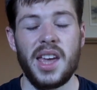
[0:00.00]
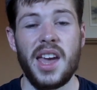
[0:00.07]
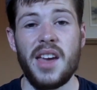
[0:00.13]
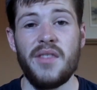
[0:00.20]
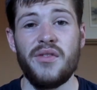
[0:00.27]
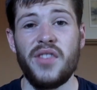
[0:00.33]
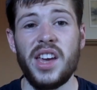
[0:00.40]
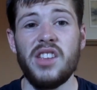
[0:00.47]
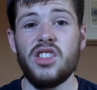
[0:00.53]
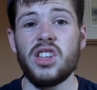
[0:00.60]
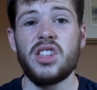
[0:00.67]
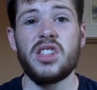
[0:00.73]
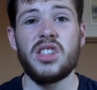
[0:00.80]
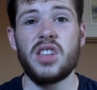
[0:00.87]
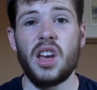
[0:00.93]
if they
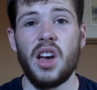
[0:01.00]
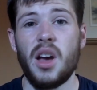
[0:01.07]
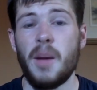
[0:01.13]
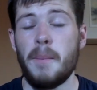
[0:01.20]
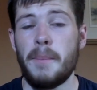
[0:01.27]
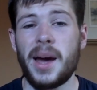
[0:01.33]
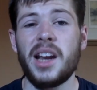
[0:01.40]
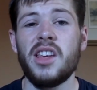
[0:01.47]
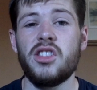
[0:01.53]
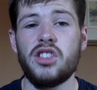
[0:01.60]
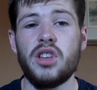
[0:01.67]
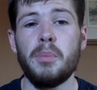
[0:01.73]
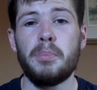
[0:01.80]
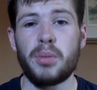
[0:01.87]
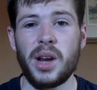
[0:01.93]
just manage
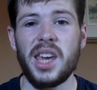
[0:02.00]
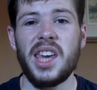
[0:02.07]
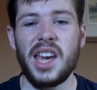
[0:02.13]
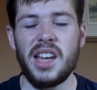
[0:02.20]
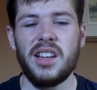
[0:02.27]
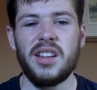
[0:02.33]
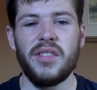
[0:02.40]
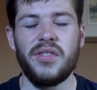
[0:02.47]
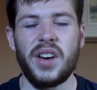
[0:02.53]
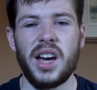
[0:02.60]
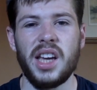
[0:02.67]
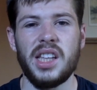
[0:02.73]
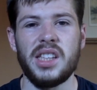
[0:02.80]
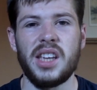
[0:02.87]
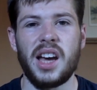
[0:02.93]
to break into
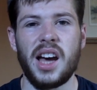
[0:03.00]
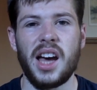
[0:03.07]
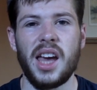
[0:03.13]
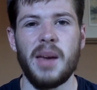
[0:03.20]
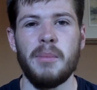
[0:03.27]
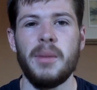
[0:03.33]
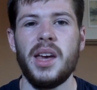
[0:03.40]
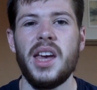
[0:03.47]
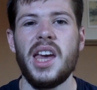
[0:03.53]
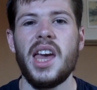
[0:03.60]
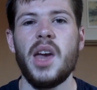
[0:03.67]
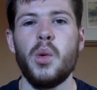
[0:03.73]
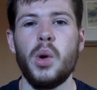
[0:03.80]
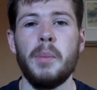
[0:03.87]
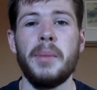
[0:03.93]
Fine Time,
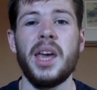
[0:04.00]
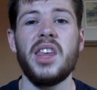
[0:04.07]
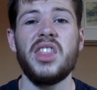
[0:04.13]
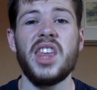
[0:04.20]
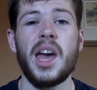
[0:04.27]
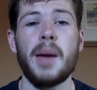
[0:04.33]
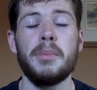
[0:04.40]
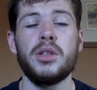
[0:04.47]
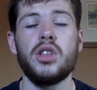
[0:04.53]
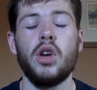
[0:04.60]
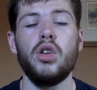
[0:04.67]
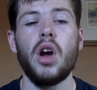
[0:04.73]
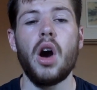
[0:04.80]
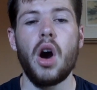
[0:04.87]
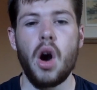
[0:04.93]
it will make the
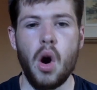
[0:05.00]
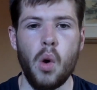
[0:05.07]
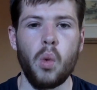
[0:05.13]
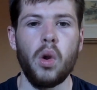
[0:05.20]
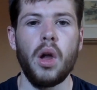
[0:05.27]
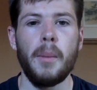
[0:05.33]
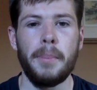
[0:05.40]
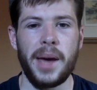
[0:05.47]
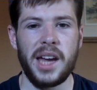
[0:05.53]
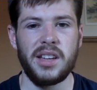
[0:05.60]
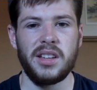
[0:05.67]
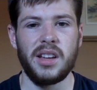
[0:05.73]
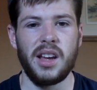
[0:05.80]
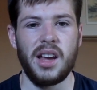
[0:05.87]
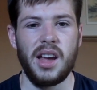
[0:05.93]
episode a whole lot
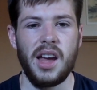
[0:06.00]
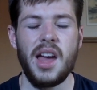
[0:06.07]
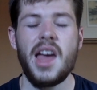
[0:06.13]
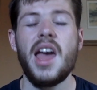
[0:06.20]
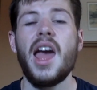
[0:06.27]
better.